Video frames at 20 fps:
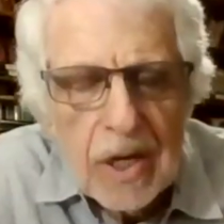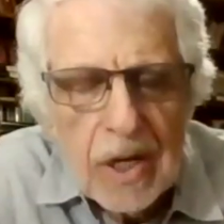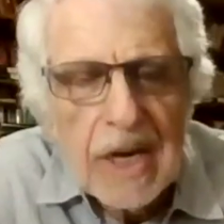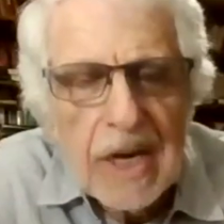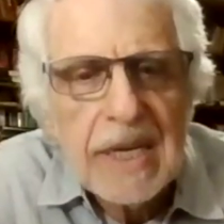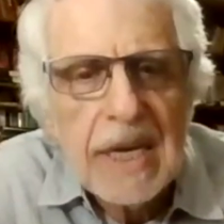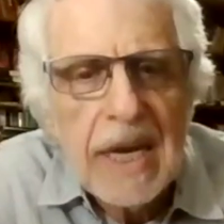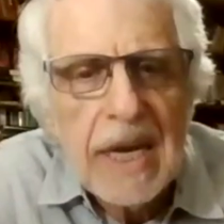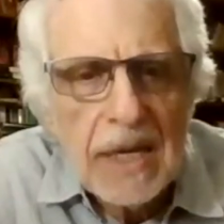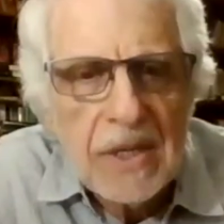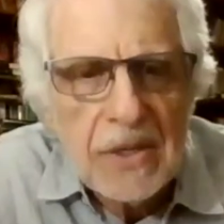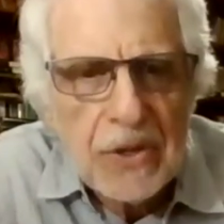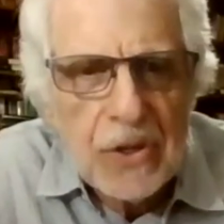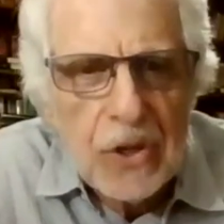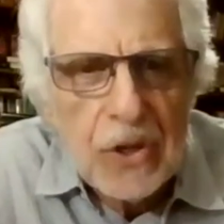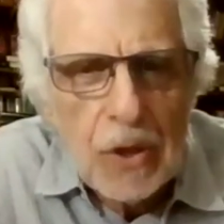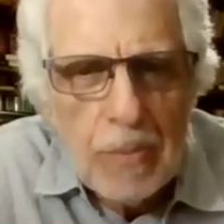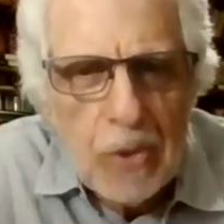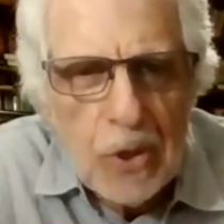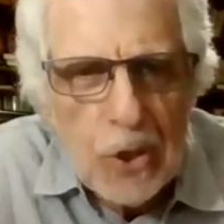against
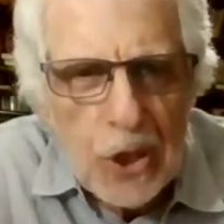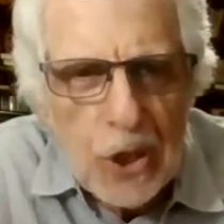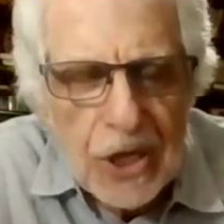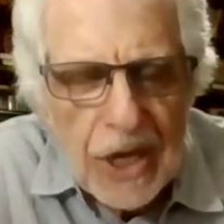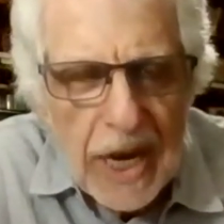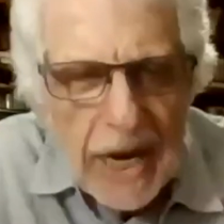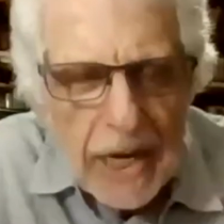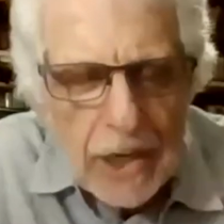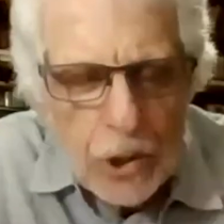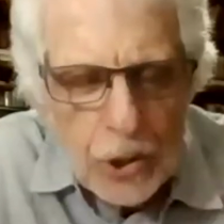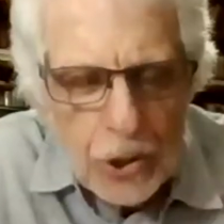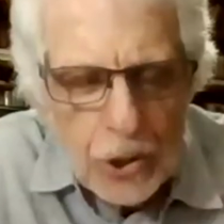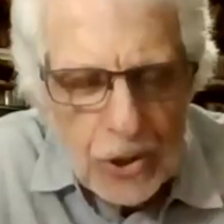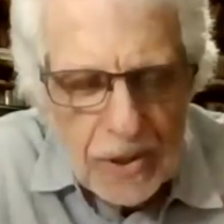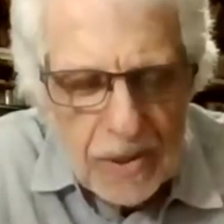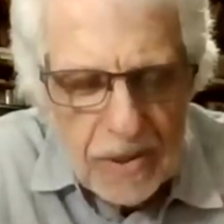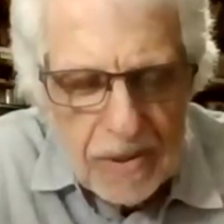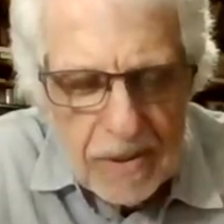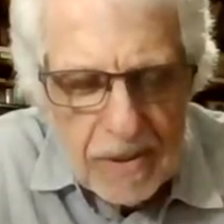communication